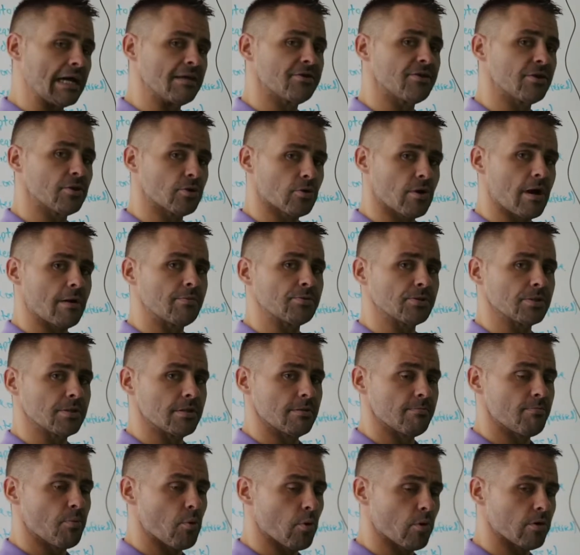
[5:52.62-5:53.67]
think are absolutely
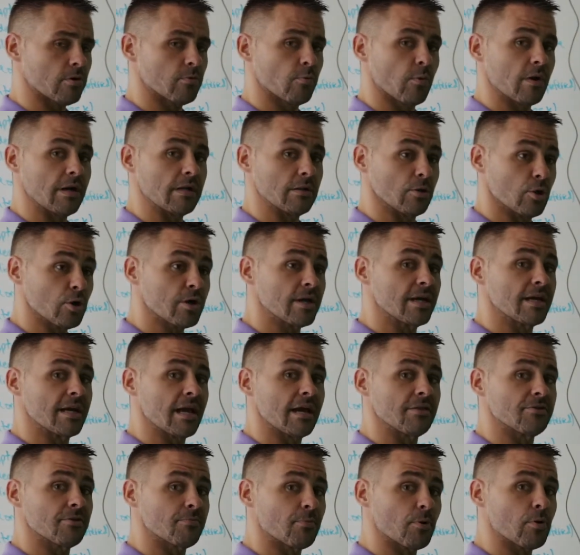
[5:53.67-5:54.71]
important when looking
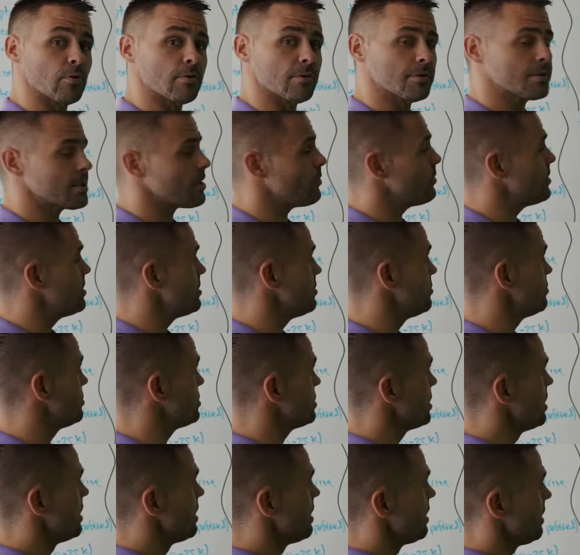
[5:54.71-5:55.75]
at the brokers that we use
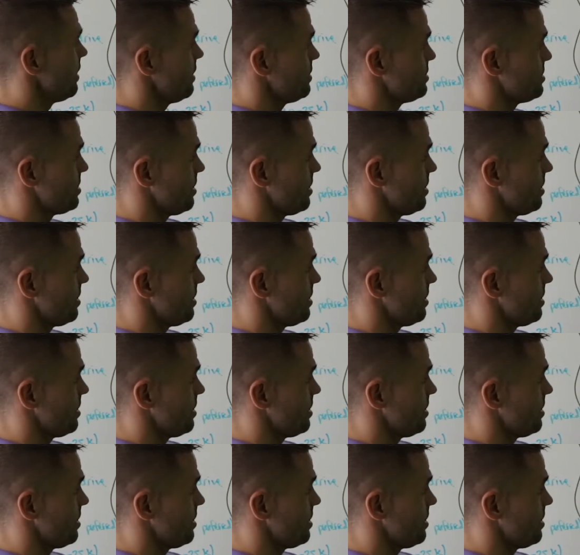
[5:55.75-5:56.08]
is the